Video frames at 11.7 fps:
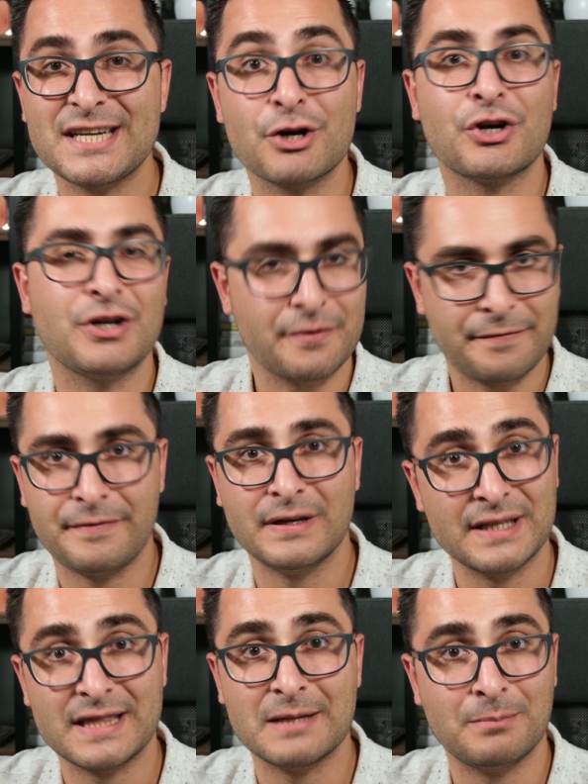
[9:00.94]
you're gonna fill
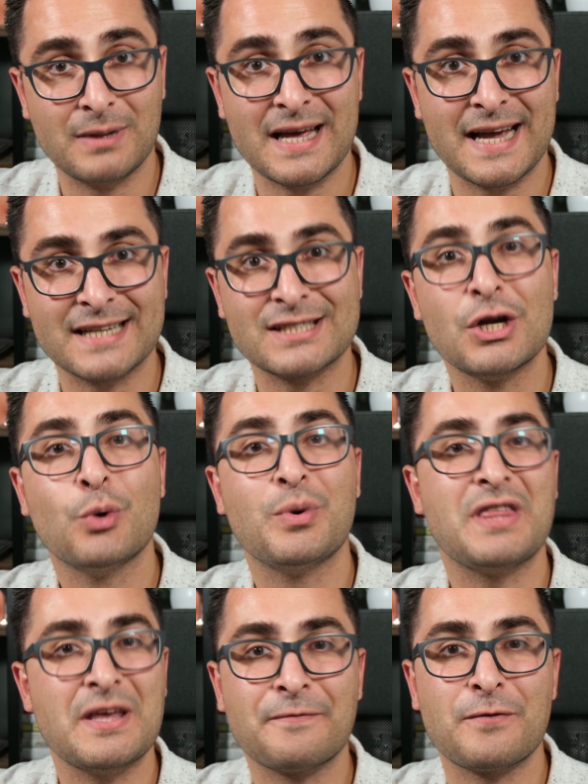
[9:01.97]
in the blanks with
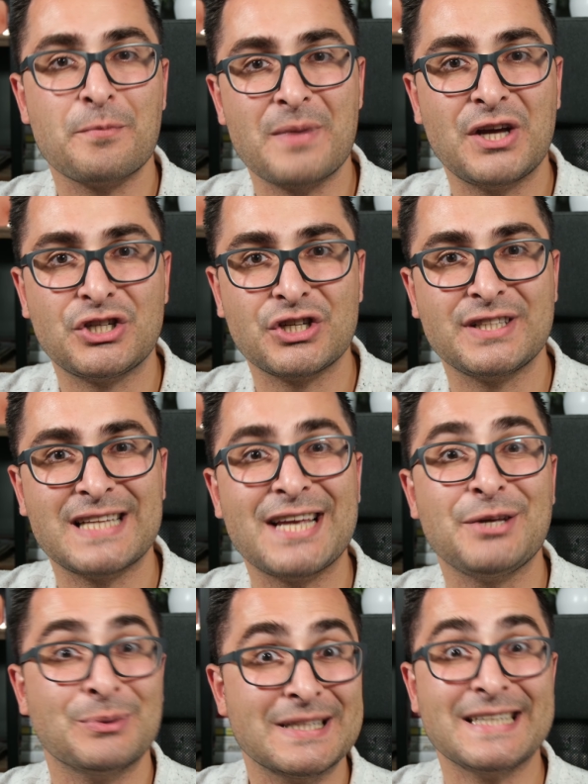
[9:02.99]
information that
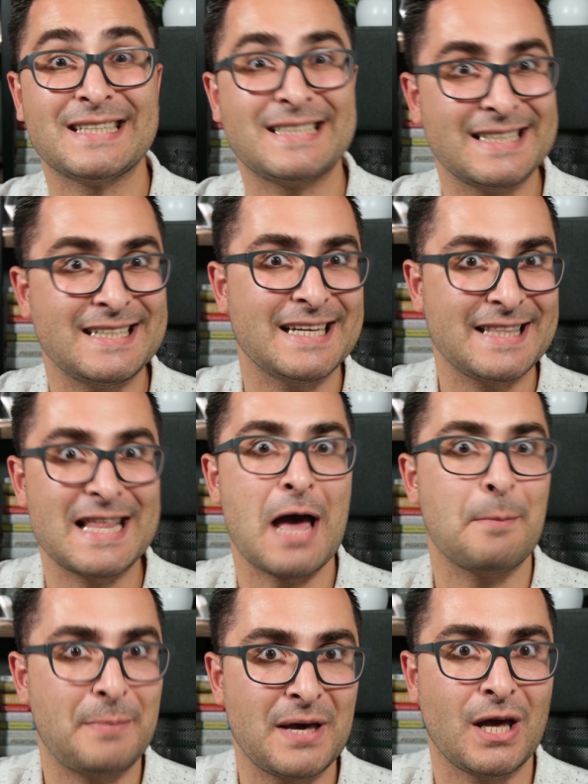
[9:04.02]
you listed in
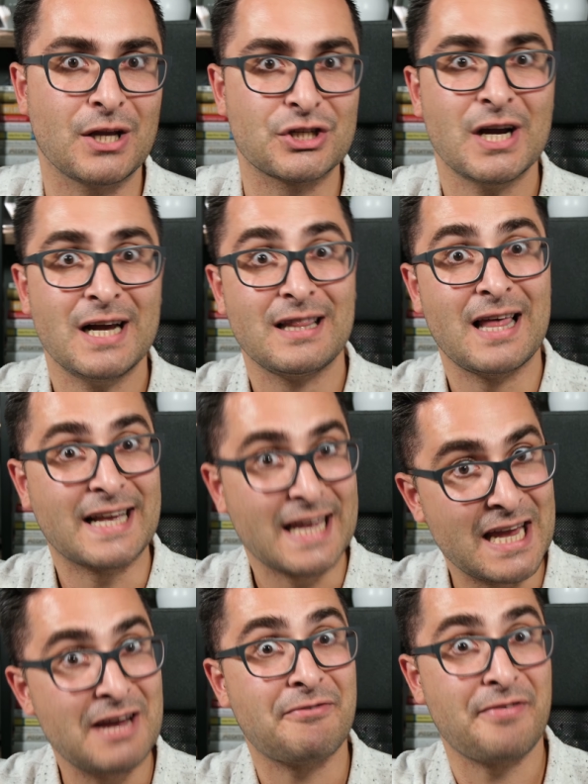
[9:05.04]
that pitch. Like
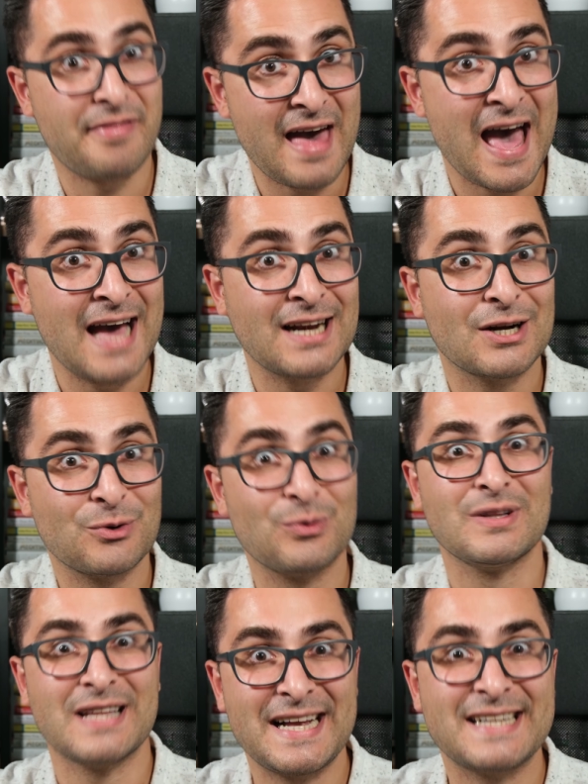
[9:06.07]
if that
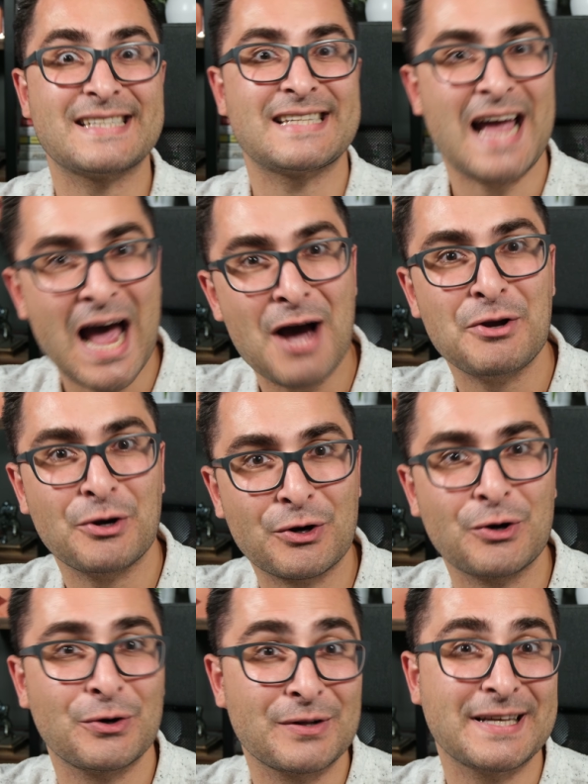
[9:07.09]
relates to how you're
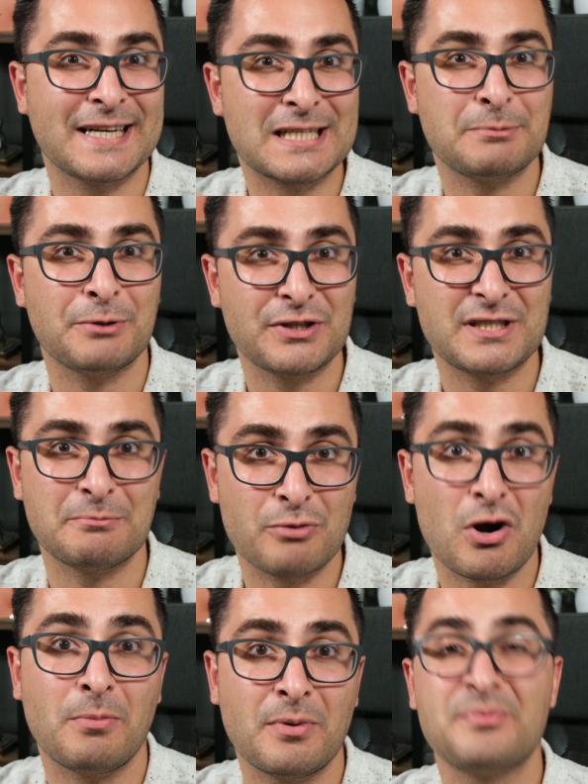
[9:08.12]
currently experiencing
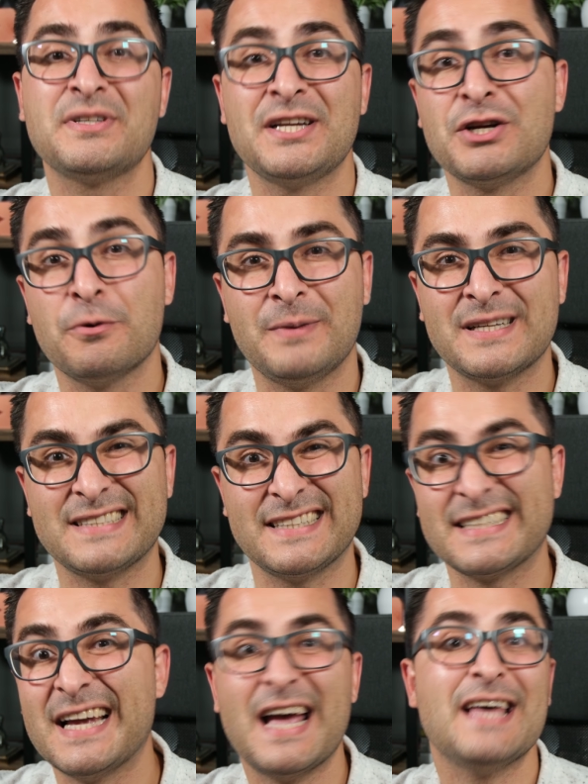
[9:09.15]
problems in your business,
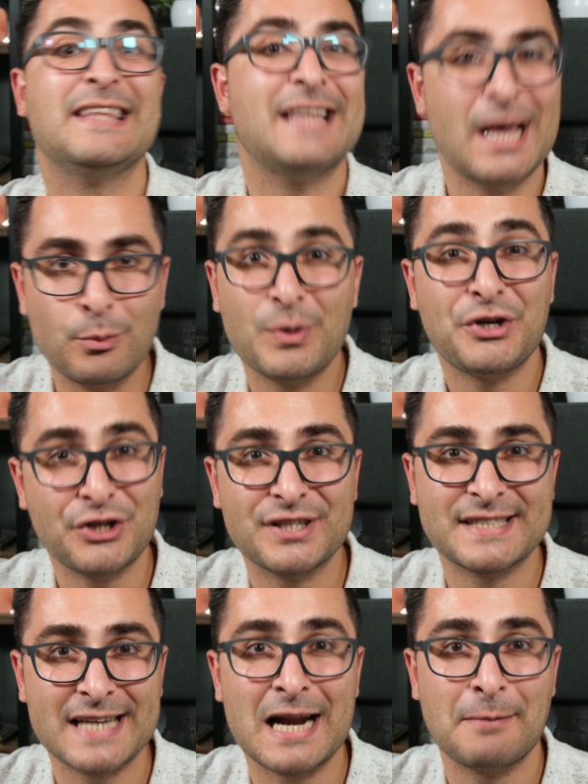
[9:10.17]
then we should
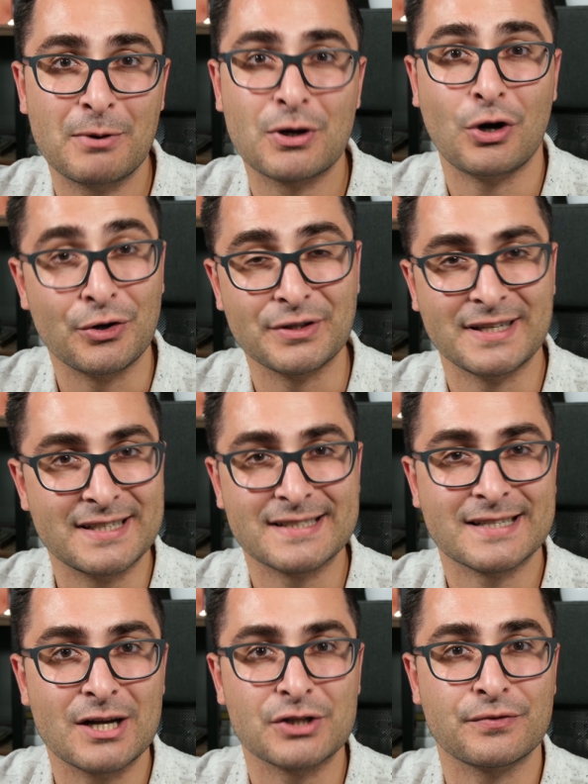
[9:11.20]
set up a call to
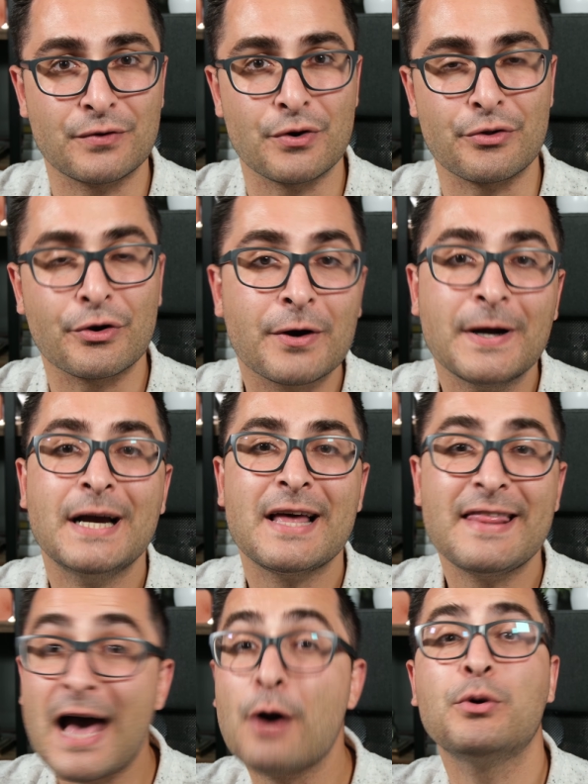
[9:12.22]
discuss further.
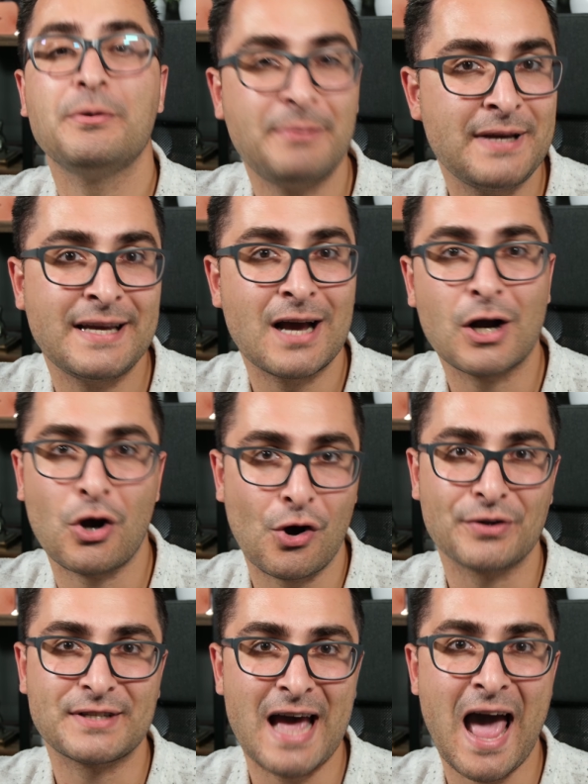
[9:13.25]
That would be a call
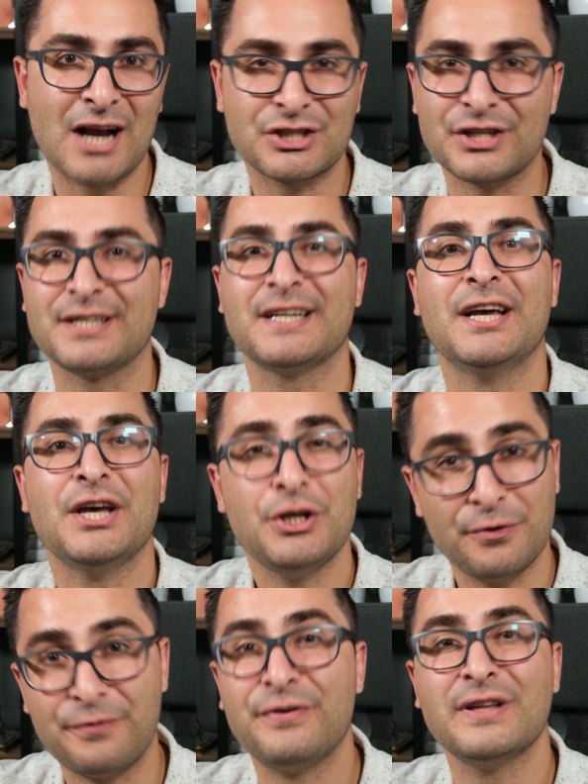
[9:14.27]
to action. You
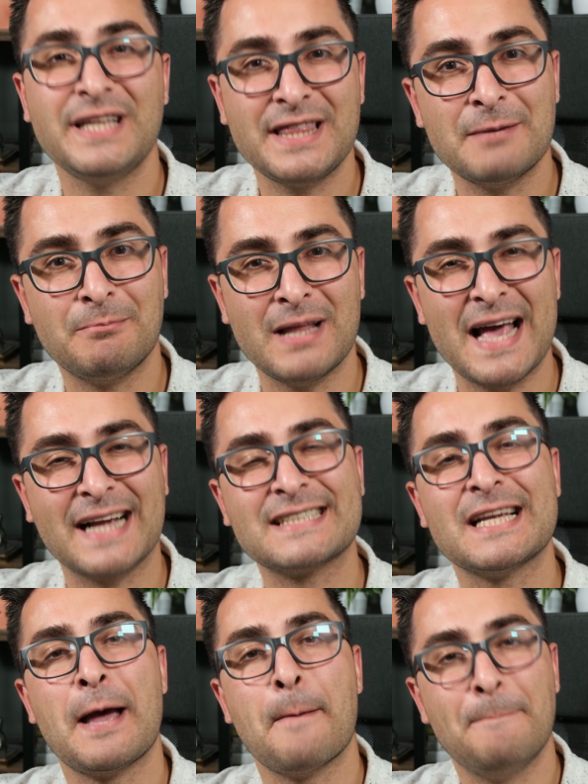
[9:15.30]
fill in the blanks
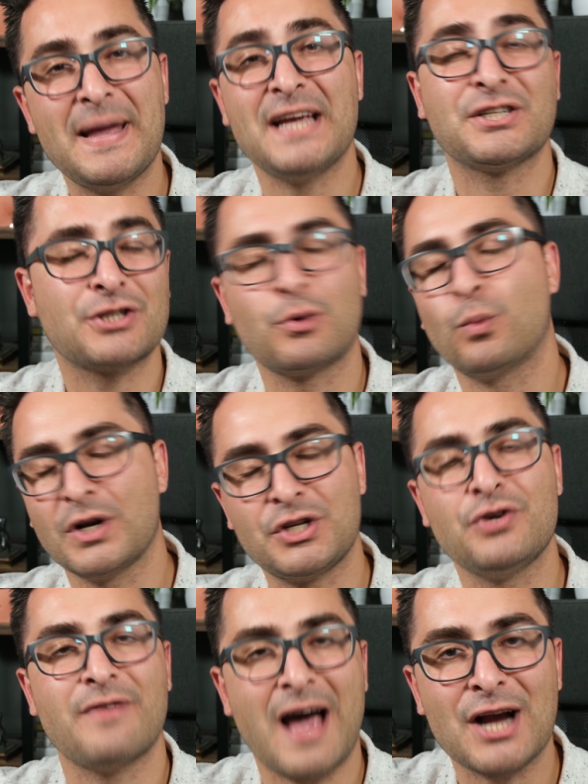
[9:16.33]
based on what
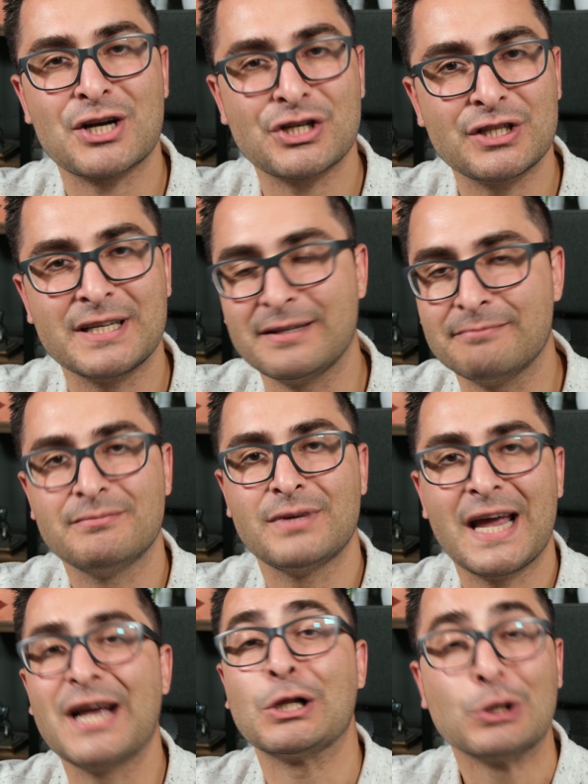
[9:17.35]
you've actually
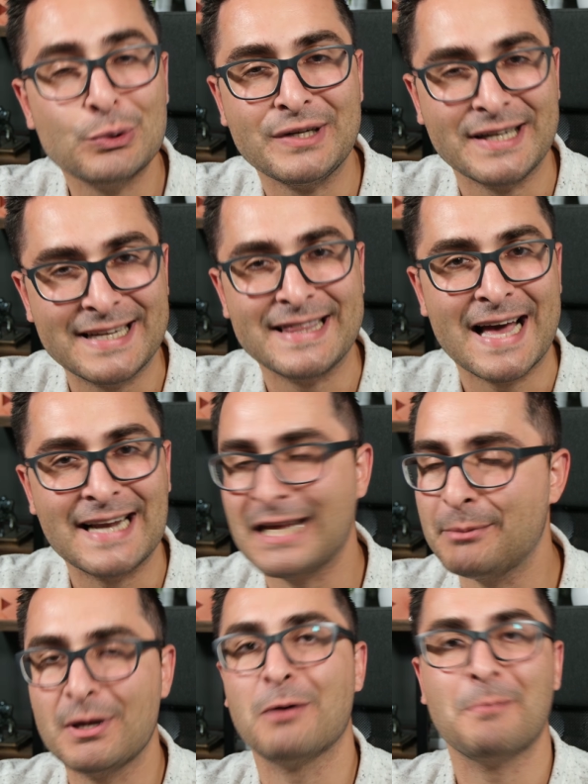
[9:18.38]
included in that
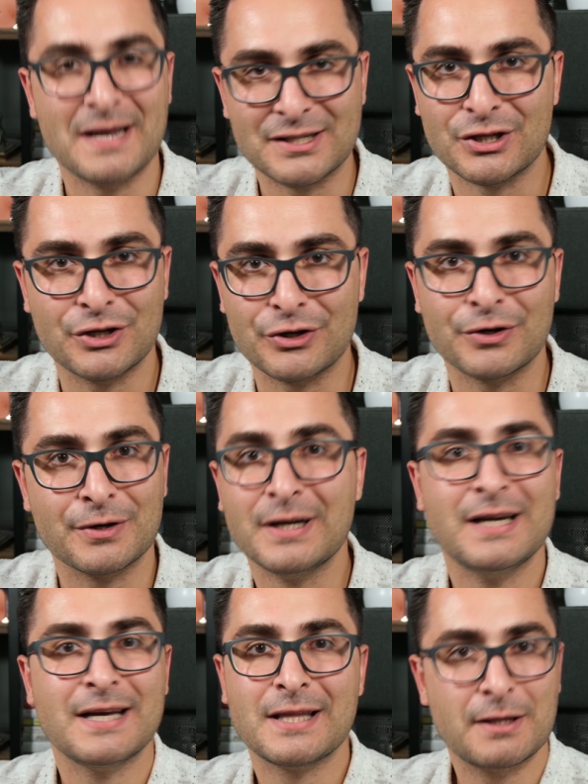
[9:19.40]
email, based on
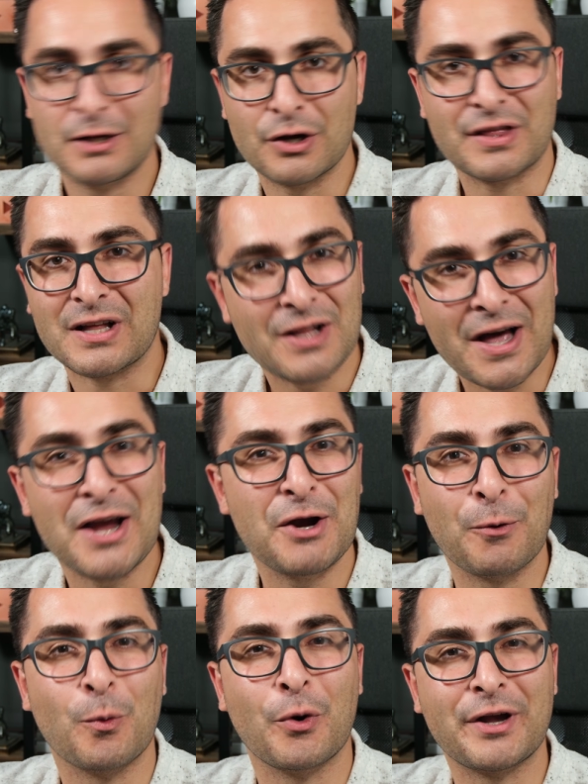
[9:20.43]
the client
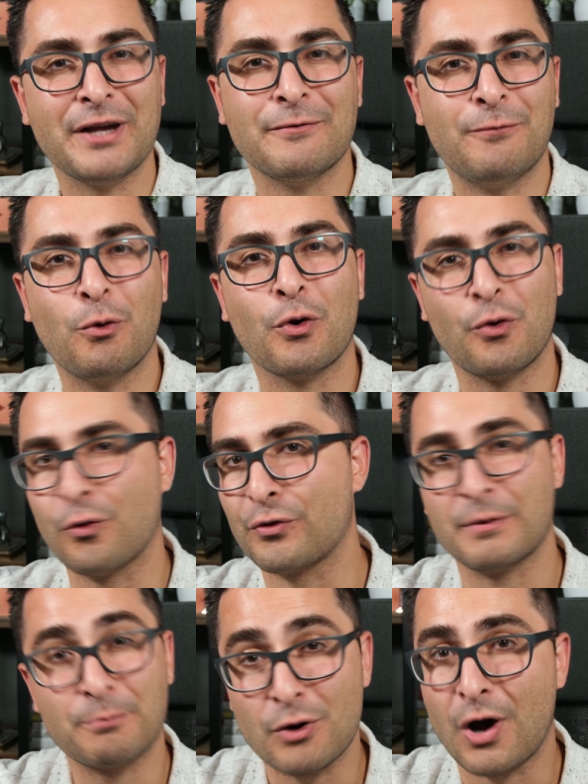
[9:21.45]
you're working for or
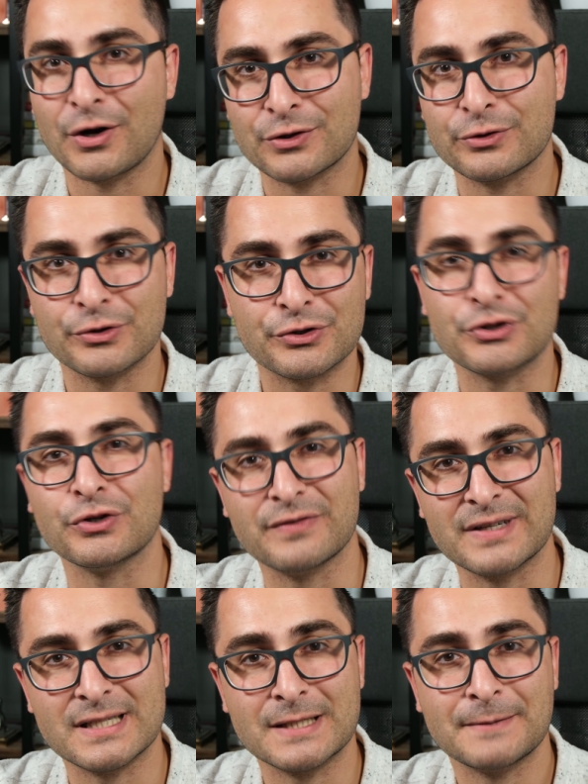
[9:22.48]
the product or
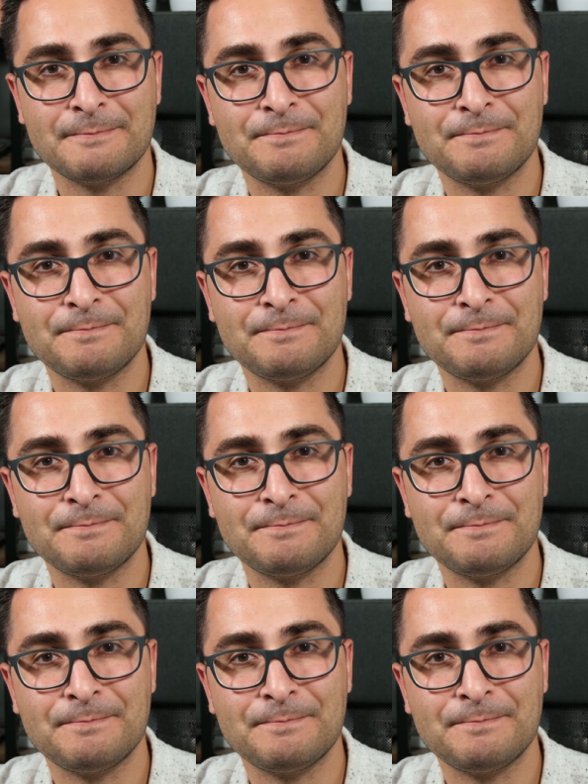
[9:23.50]
service.